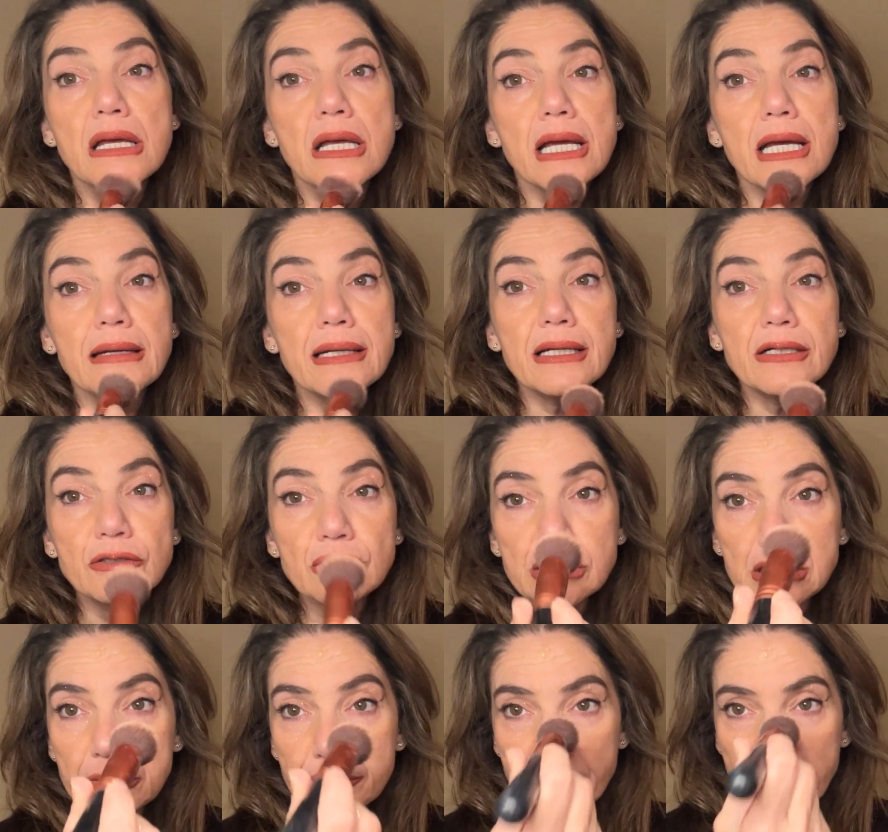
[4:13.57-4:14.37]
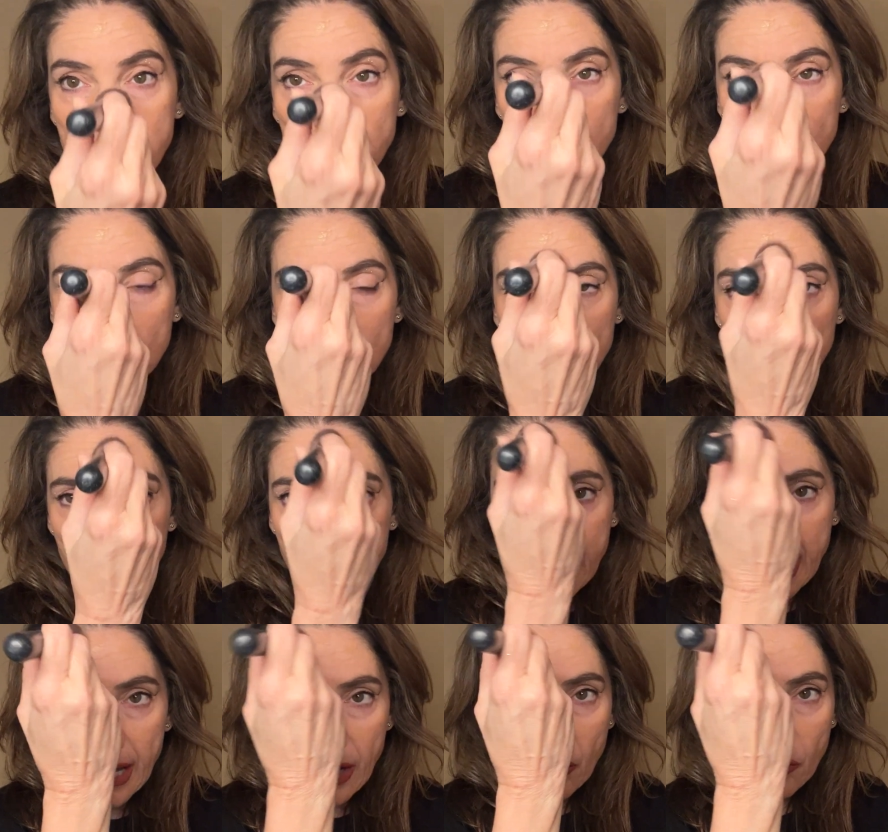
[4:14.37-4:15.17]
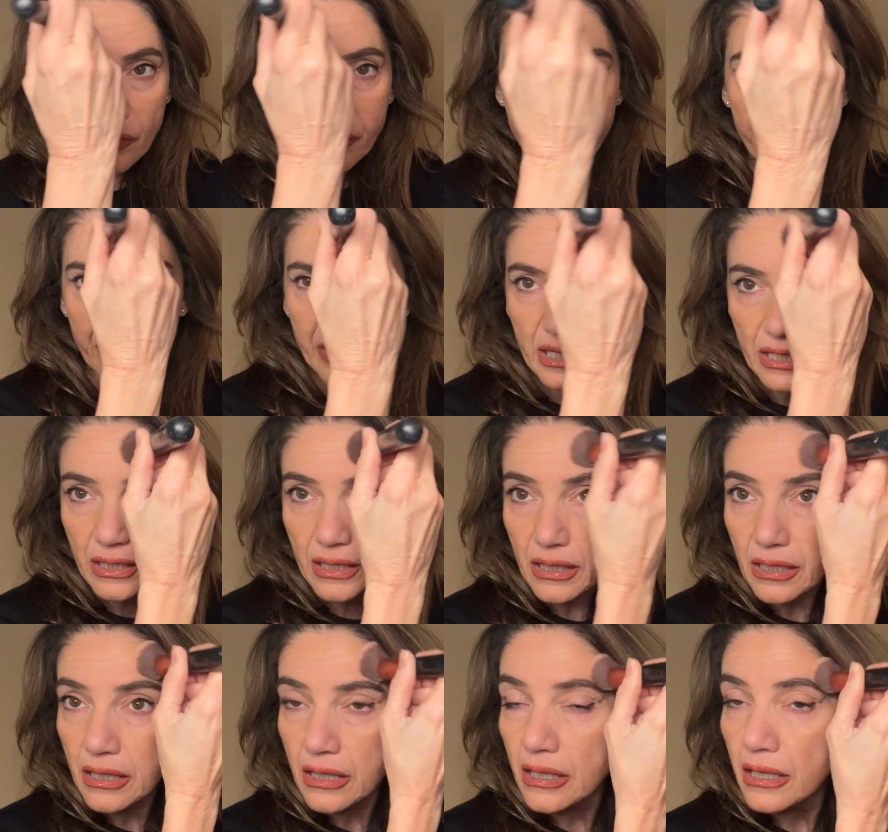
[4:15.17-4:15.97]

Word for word: And it just makes you look healthy.